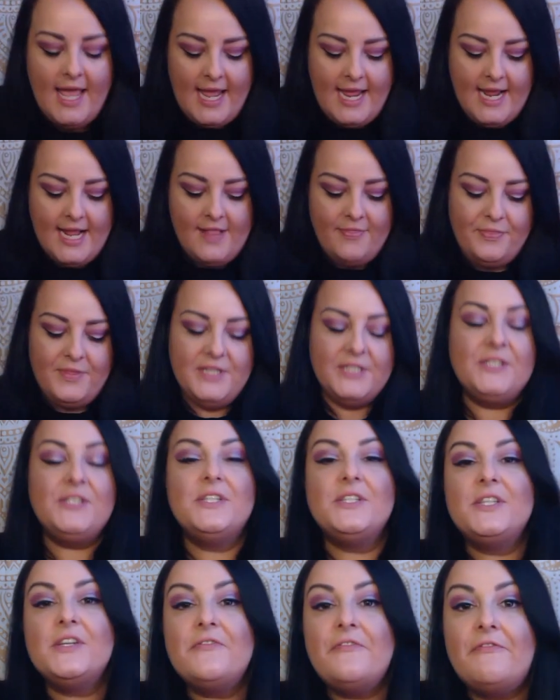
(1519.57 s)
And this
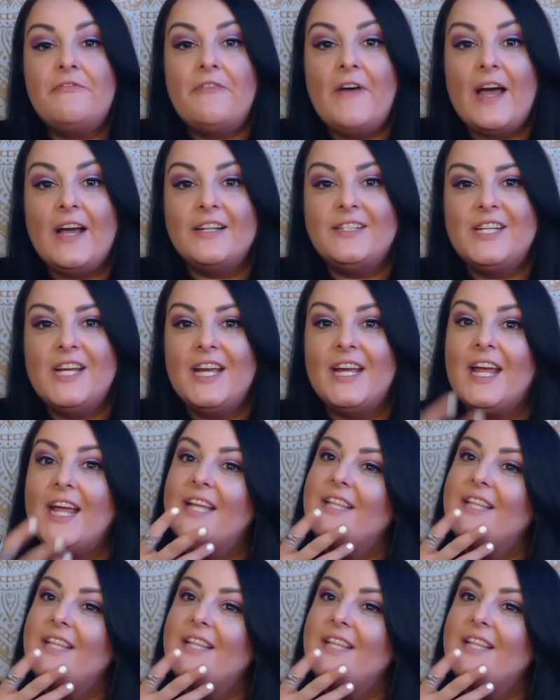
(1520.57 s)
is affecting,